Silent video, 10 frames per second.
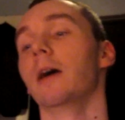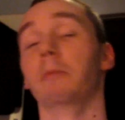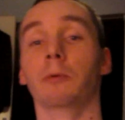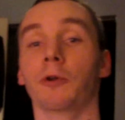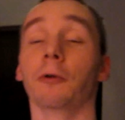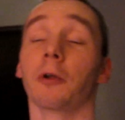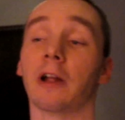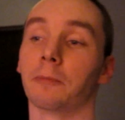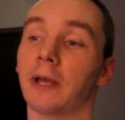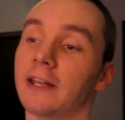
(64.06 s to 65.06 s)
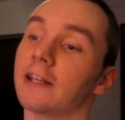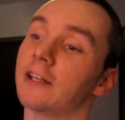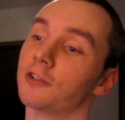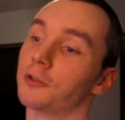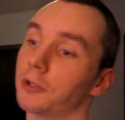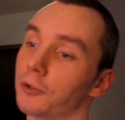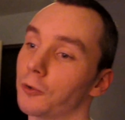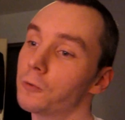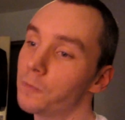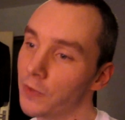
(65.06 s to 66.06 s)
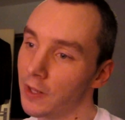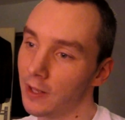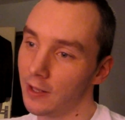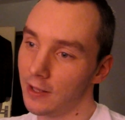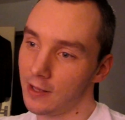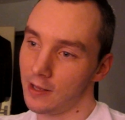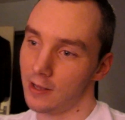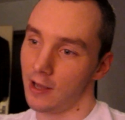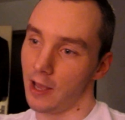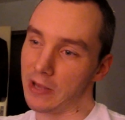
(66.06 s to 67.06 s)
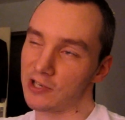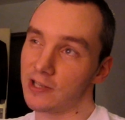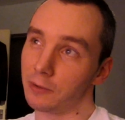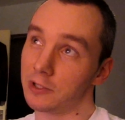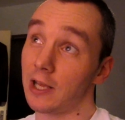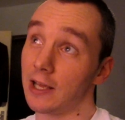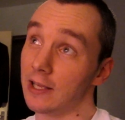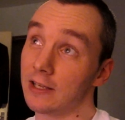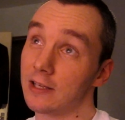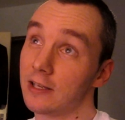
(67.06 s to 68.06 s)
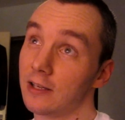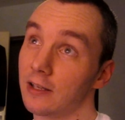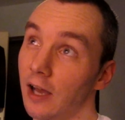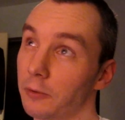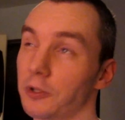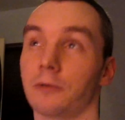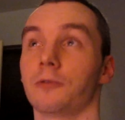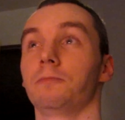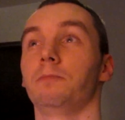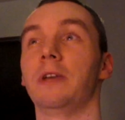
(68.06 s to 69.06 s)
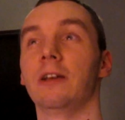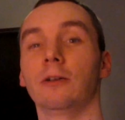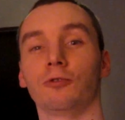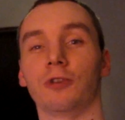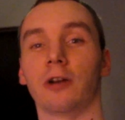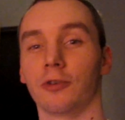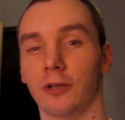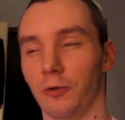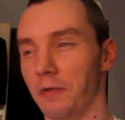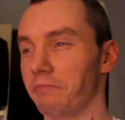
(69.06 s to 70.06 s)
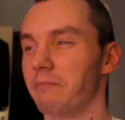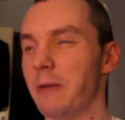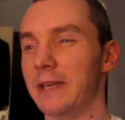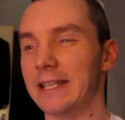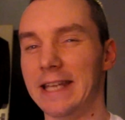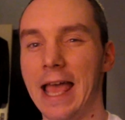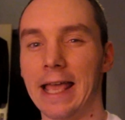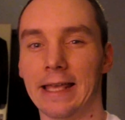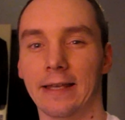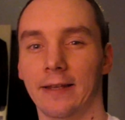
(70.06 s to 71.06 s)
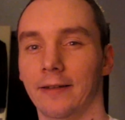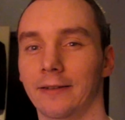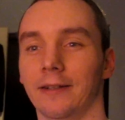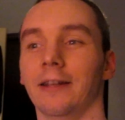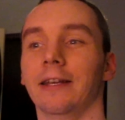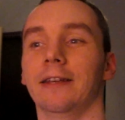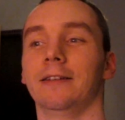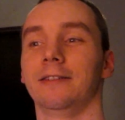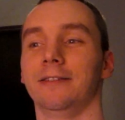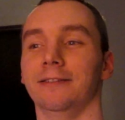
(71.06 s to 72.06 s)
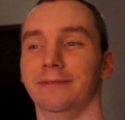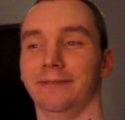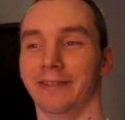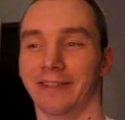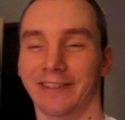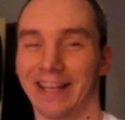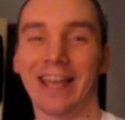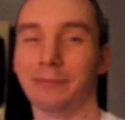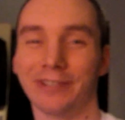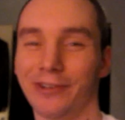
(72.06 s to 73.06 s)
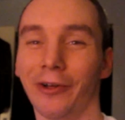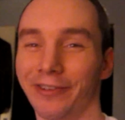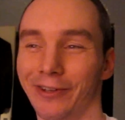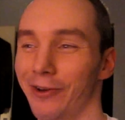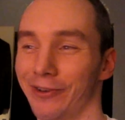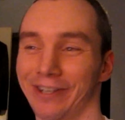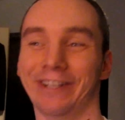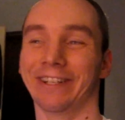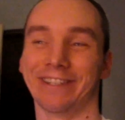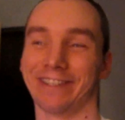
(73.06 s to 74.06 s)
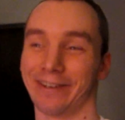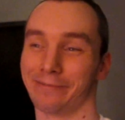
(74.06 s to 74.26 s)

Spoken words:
People who don't have to pay any attention to it at all. I imagine that would take, I was being ultra generous, I thought maybe a day. Like, the game is not long. It's